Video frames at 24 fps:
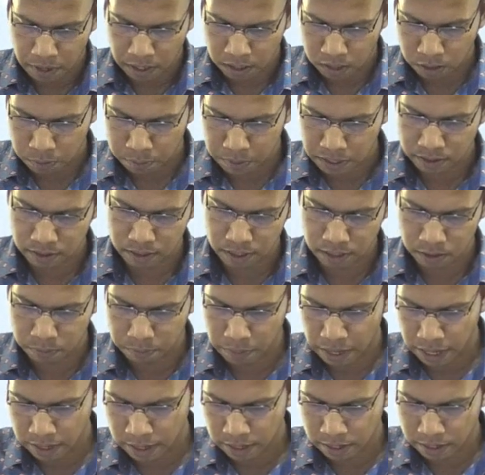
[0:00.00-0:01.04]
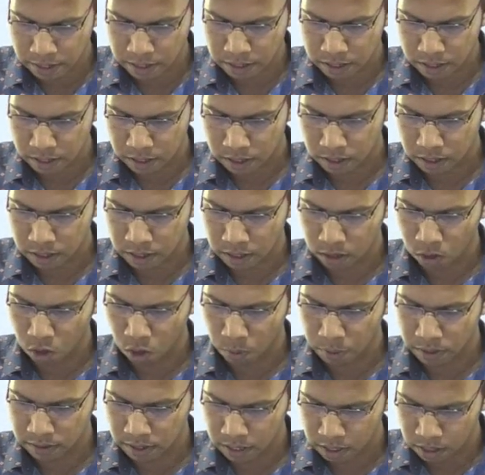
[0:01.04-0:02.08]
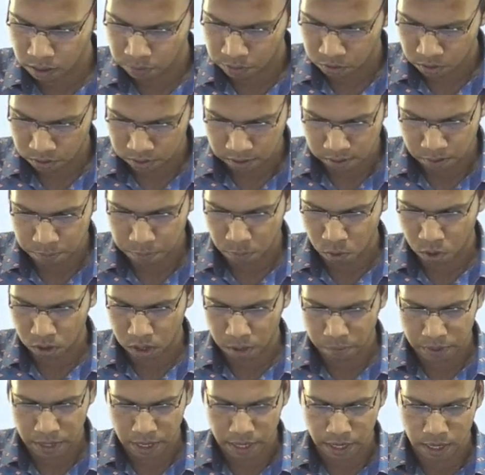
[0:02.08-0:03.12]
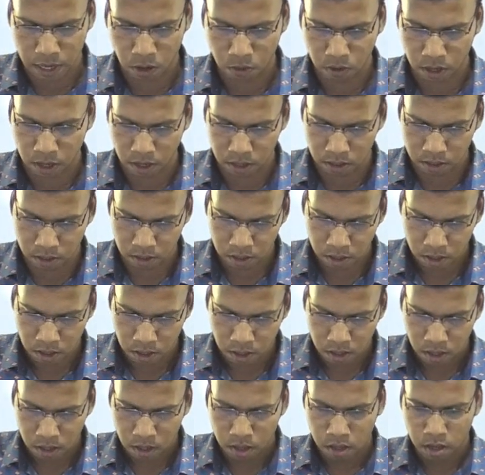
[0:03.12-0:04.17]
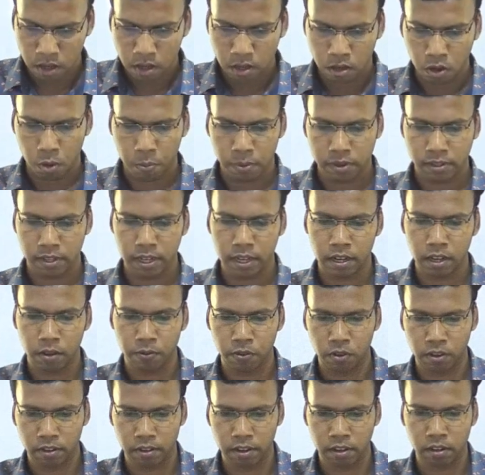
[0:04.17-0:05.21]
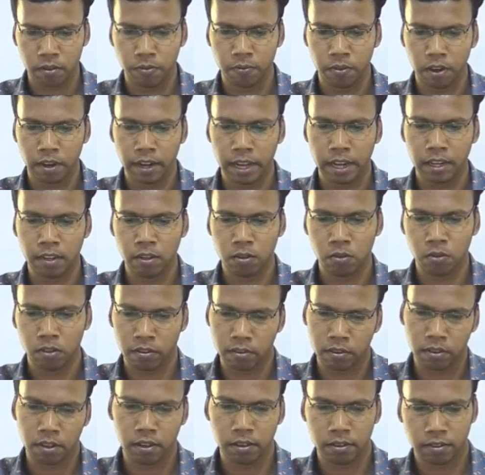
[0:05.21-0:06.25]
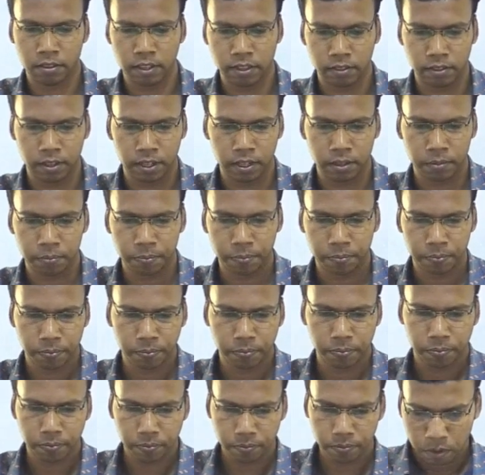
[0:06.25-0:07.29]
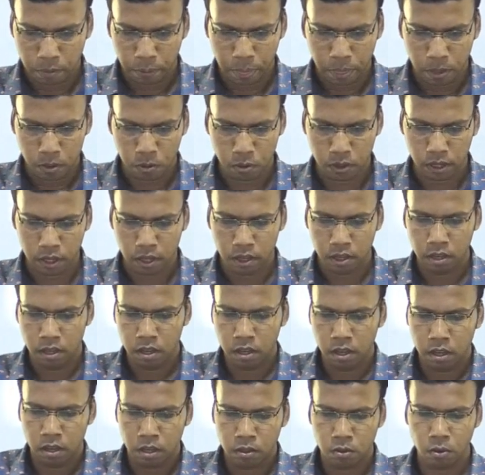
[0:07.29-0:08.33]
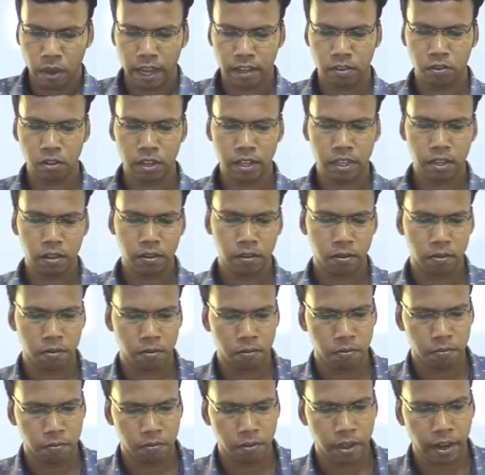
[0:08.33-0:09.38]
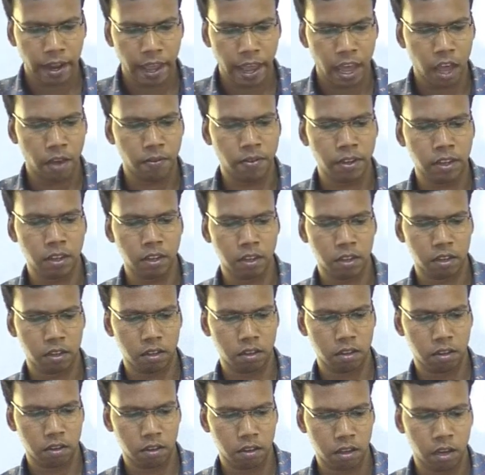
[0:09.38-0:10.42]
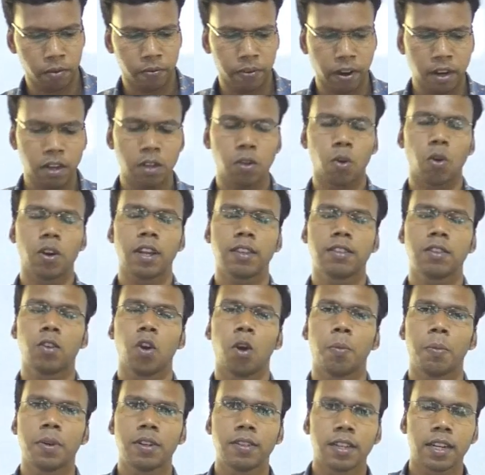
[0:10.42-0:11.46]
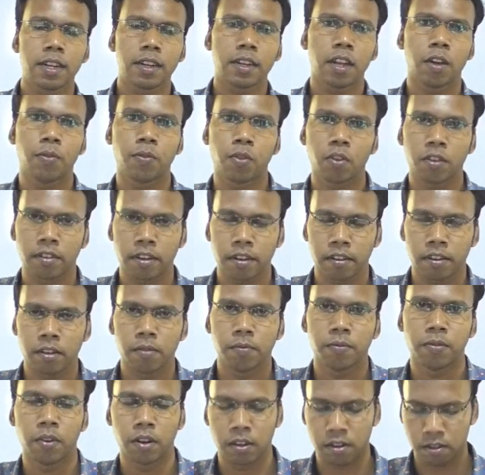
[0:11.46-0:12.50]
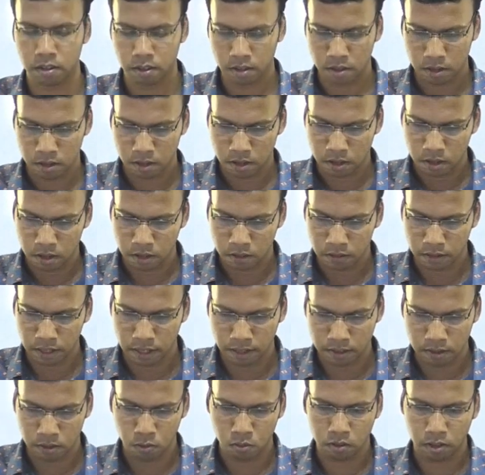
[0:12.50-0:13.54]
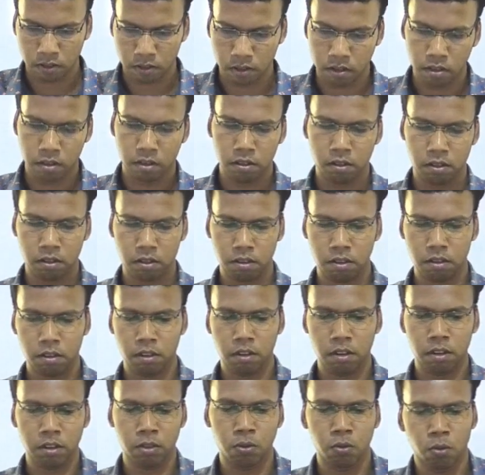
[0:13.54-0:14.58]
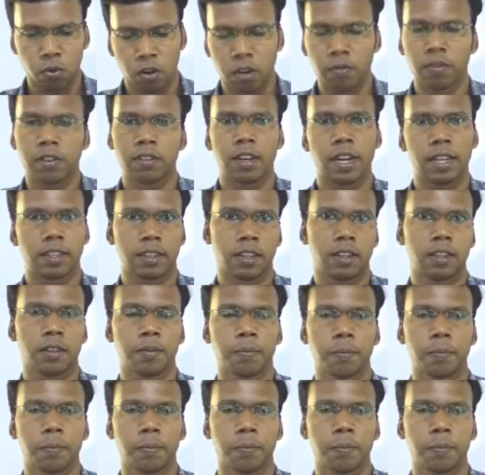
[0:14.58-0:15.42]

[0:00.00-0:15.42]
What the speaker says: participation is mandatory in the Compensatory Afforestation Program carried out under the Compensatory Afforestation Fund Act 2016. Okay. So, actually, we are having a fund called as Compensatory Afforestation Fund since 2002 onwards, like that.